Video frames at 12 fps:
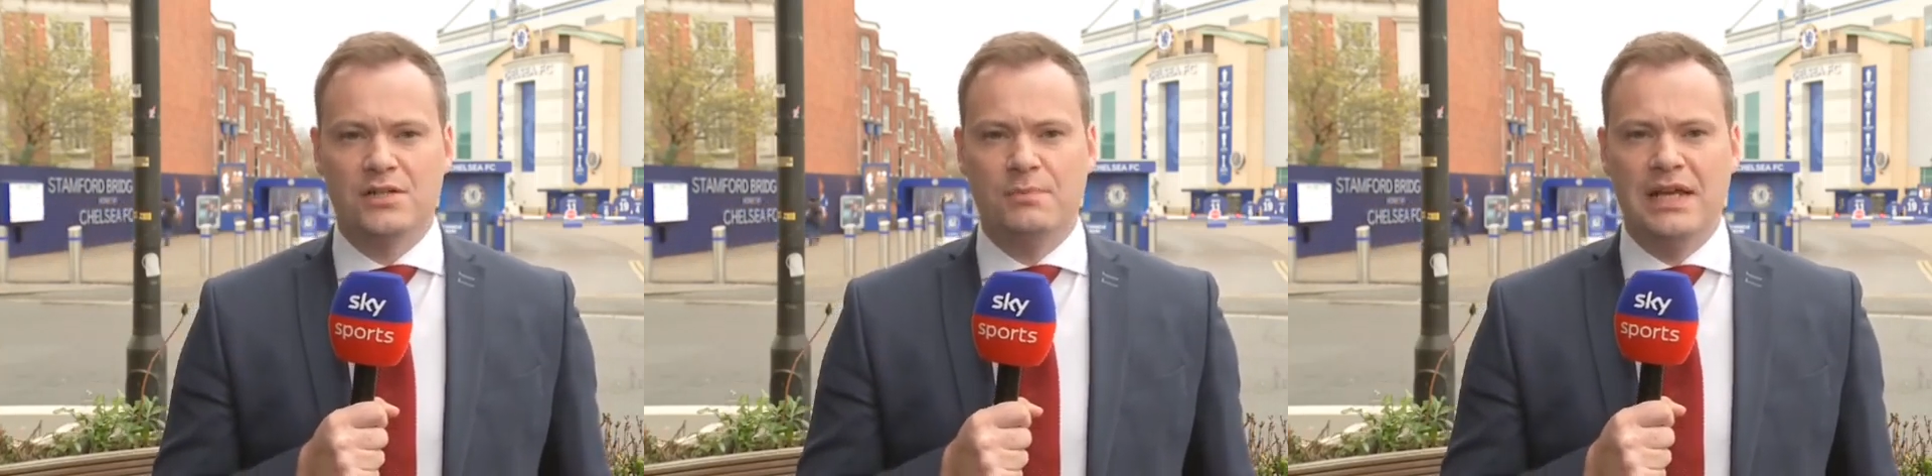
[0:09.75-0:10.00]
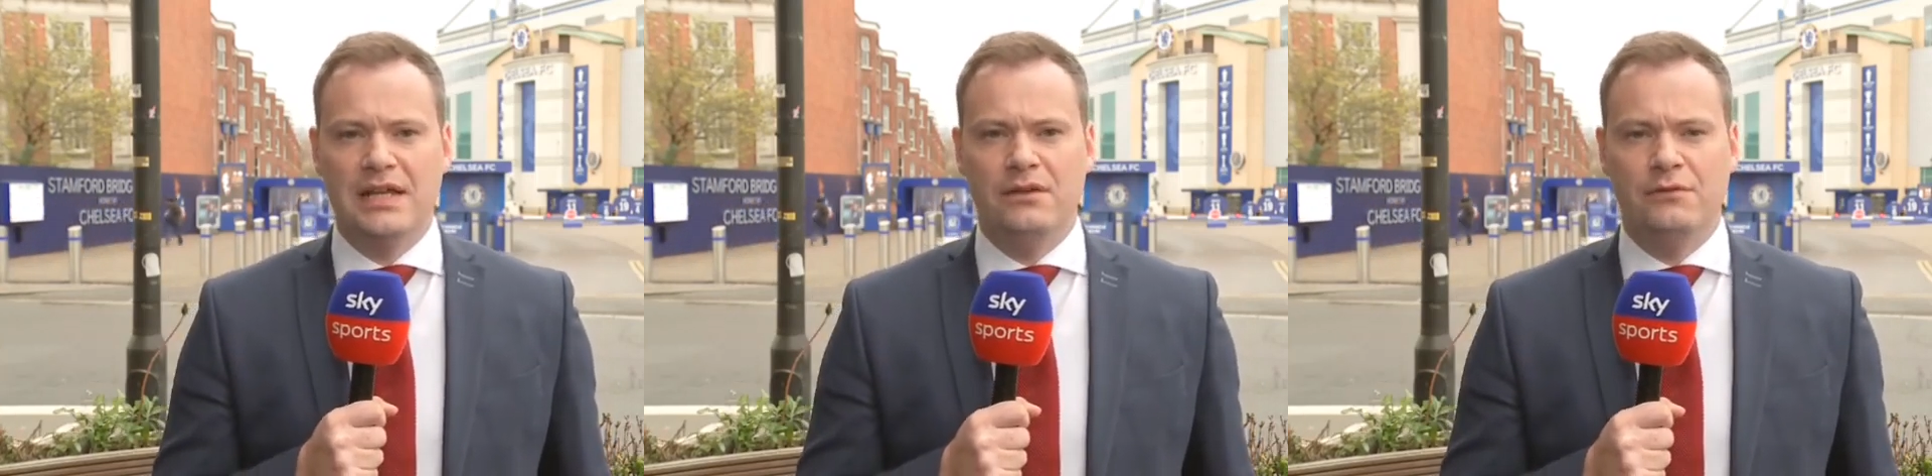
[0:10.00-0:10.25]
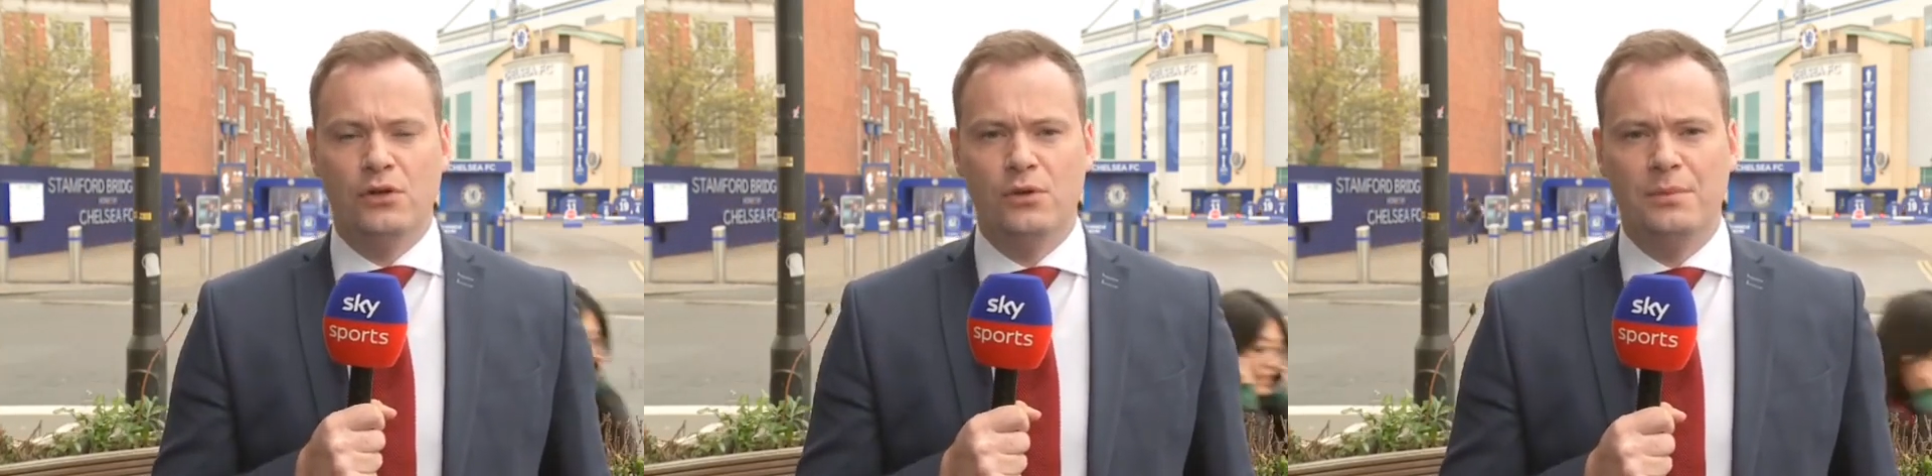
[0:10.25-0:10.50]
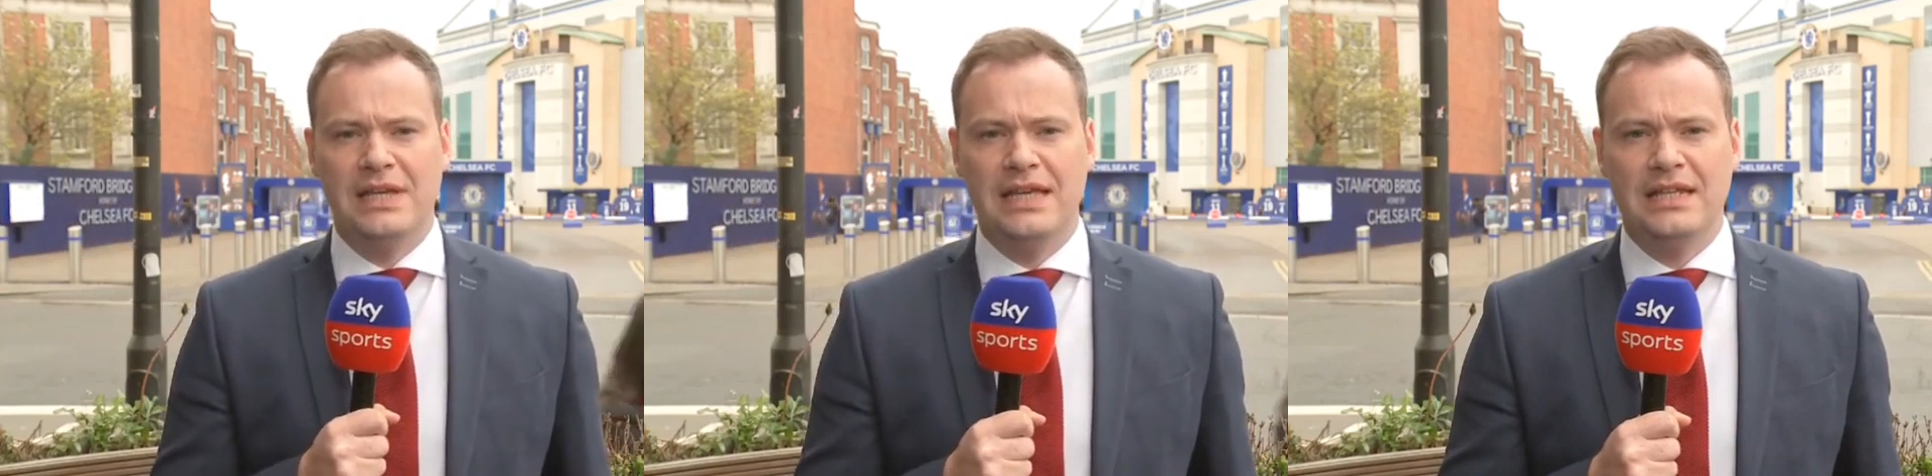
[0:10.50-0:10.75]
many of
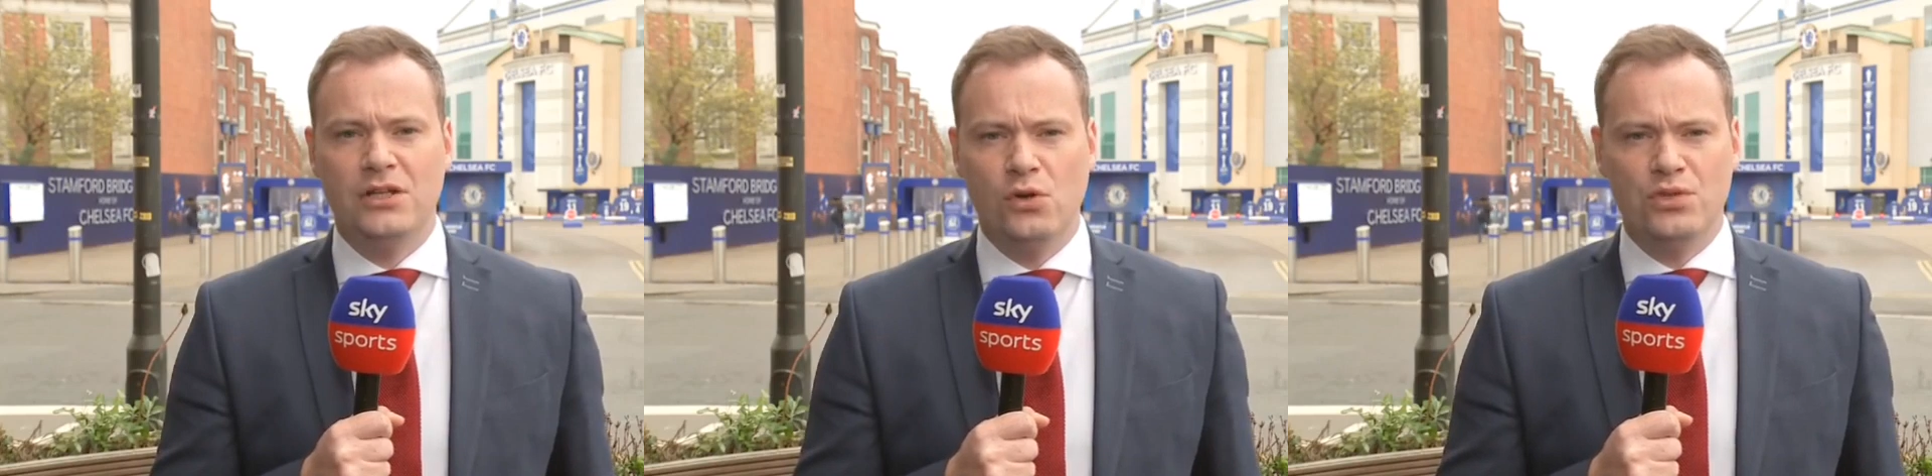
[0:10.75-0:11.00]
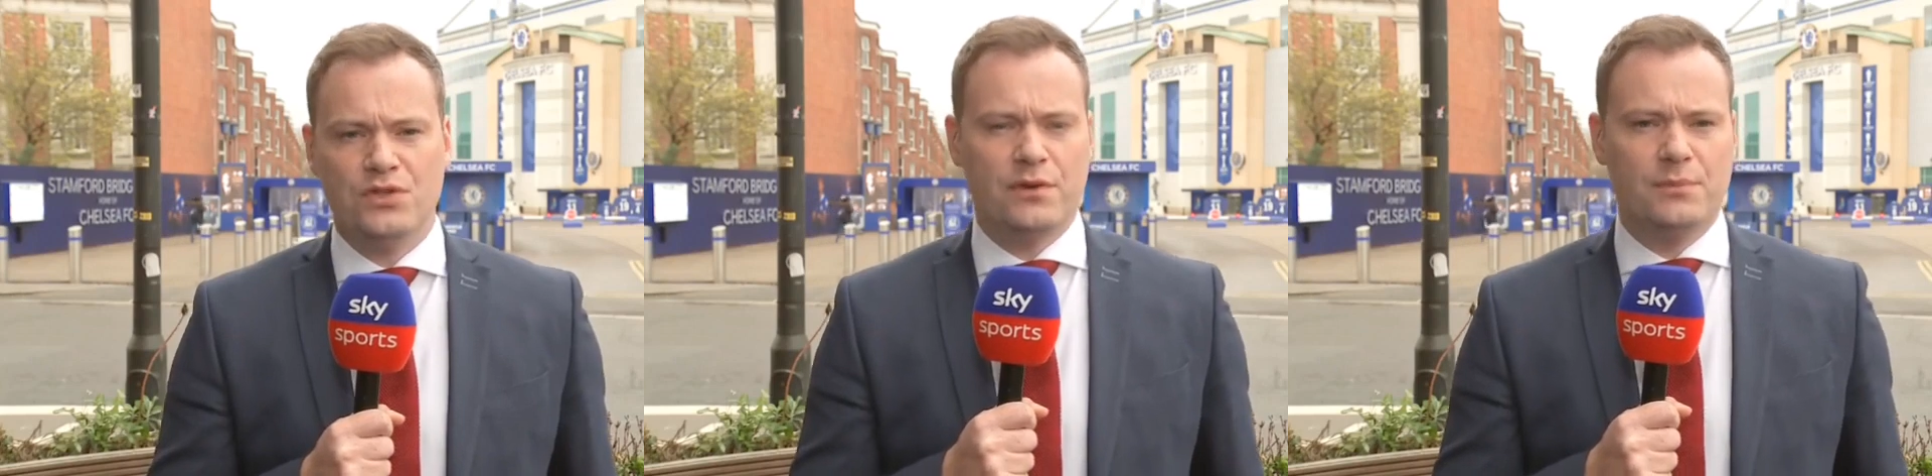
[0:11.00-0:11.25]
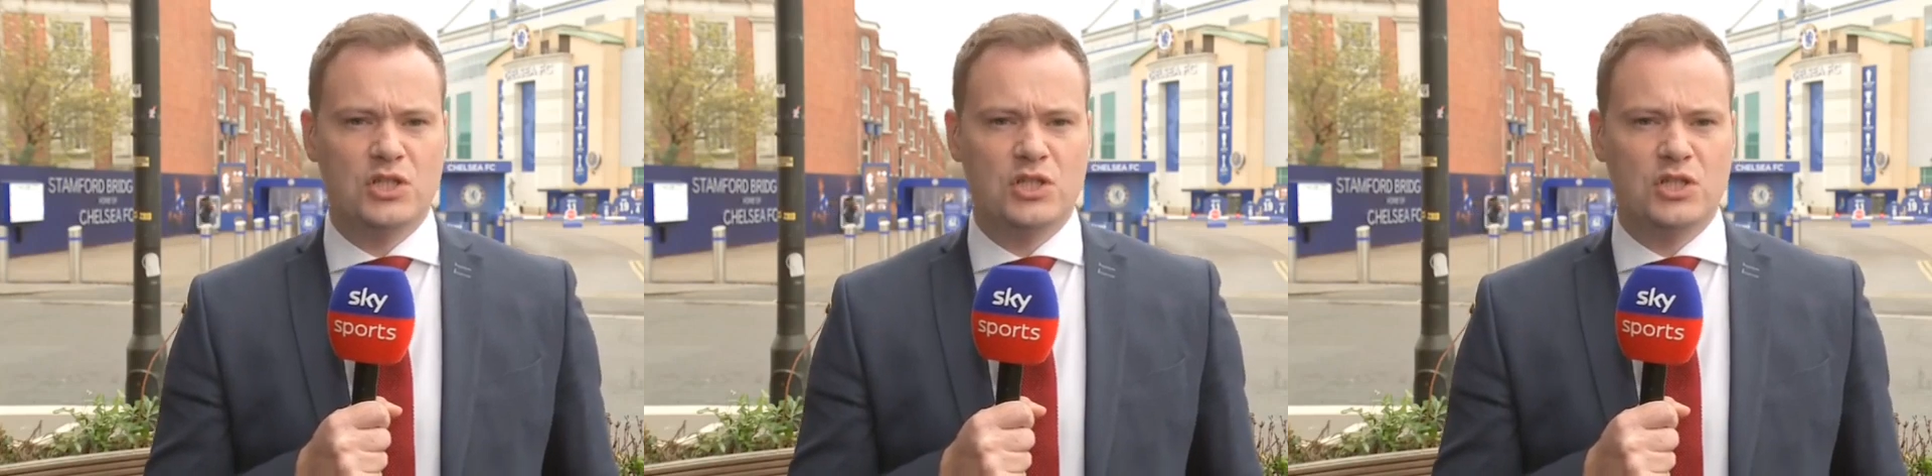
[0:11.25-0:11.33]
whom he knows from